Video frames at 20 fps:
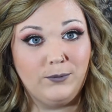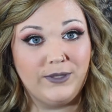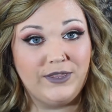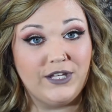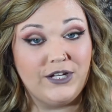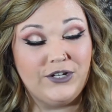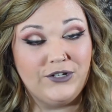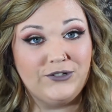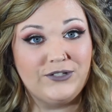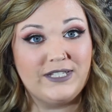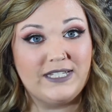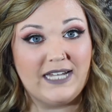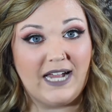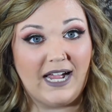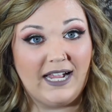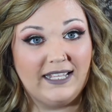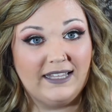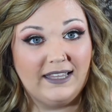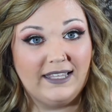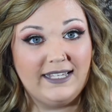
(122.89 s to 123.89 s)
with a new
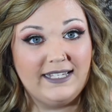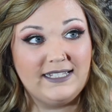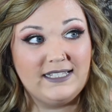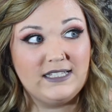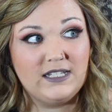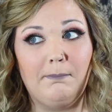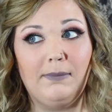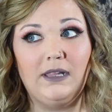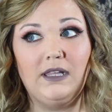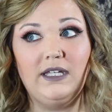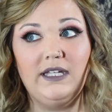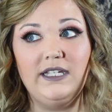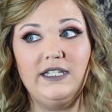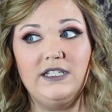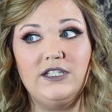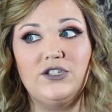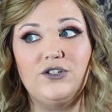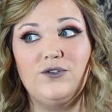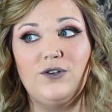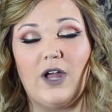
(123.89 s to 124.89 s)
stylist,
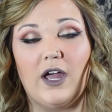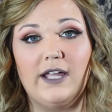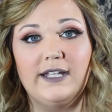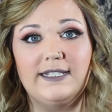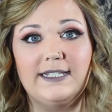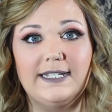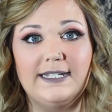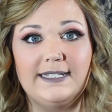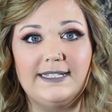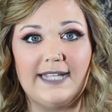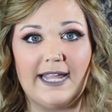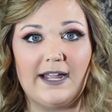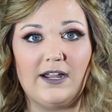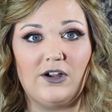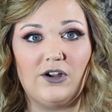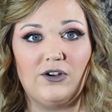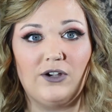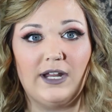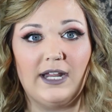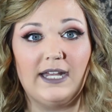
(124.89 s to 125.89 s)
please do not sit
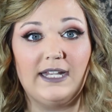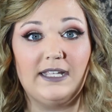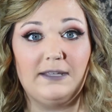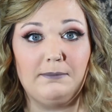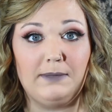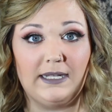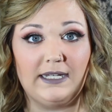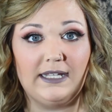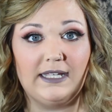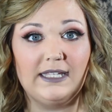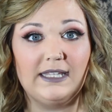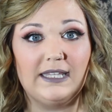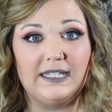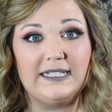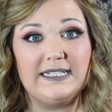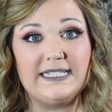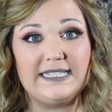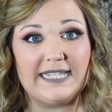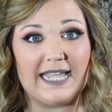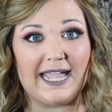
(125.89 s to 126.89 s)
down and
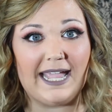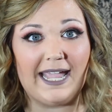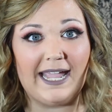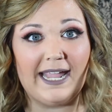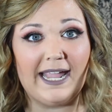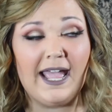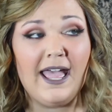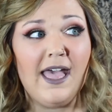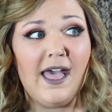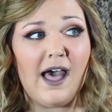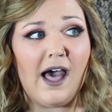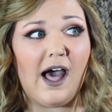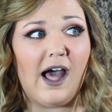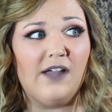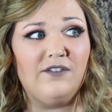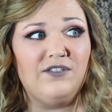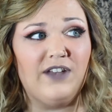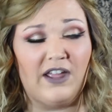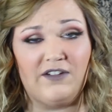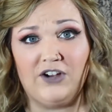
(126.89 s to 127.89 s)
immediately say,
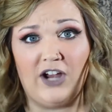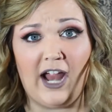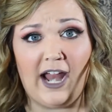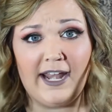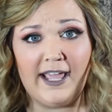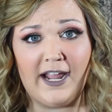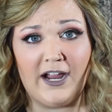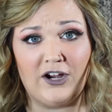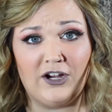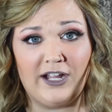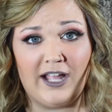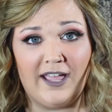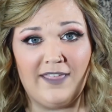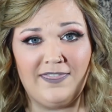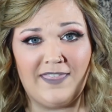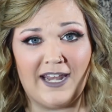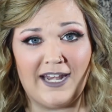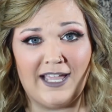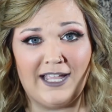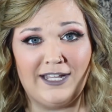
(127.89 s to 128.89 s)
I've never had a haircut
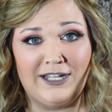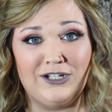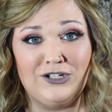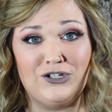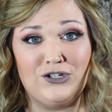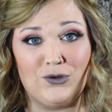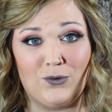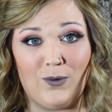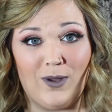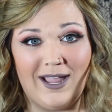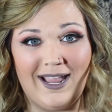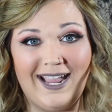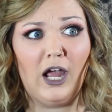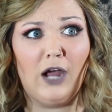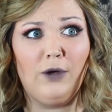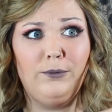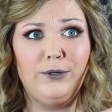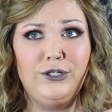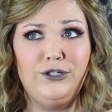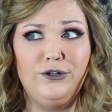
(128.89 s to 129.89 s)
that I enjoy.
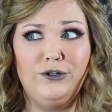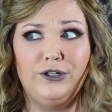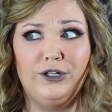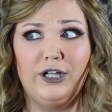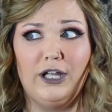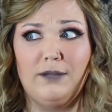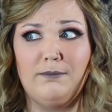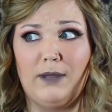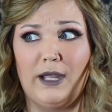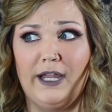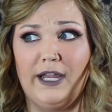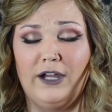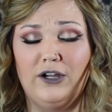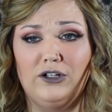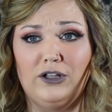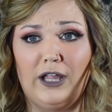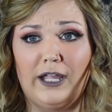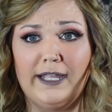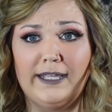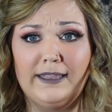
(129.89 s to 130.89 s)
I wish you could cut my
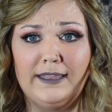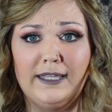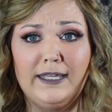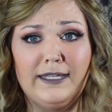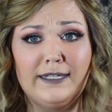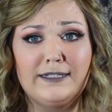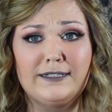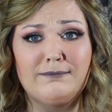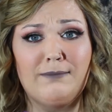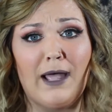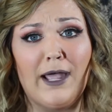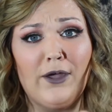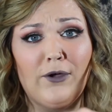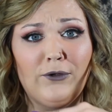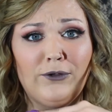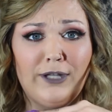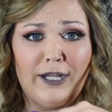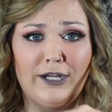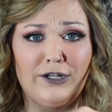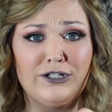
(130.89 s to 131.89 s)
hair like this. My
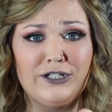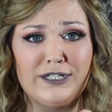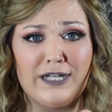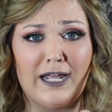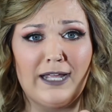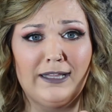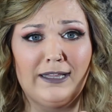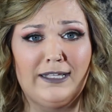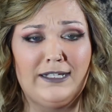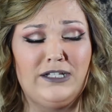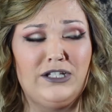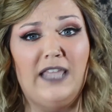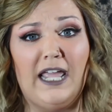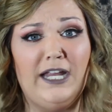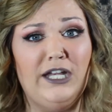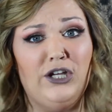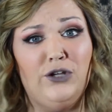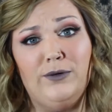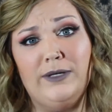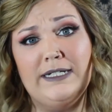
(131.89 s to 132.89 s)
old hairstylist,
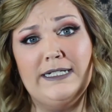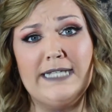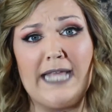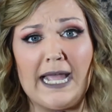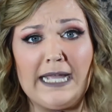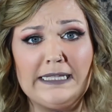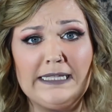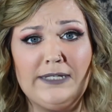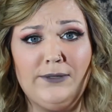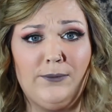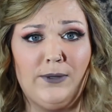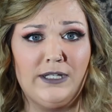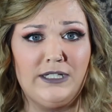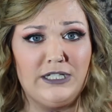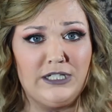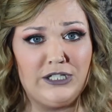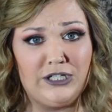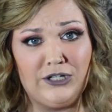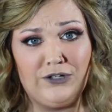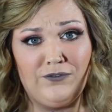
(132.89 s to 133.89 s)
they knew exactly what
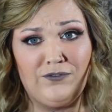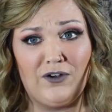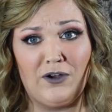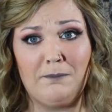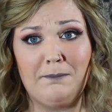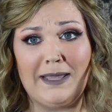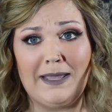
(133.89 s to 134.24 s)
to do for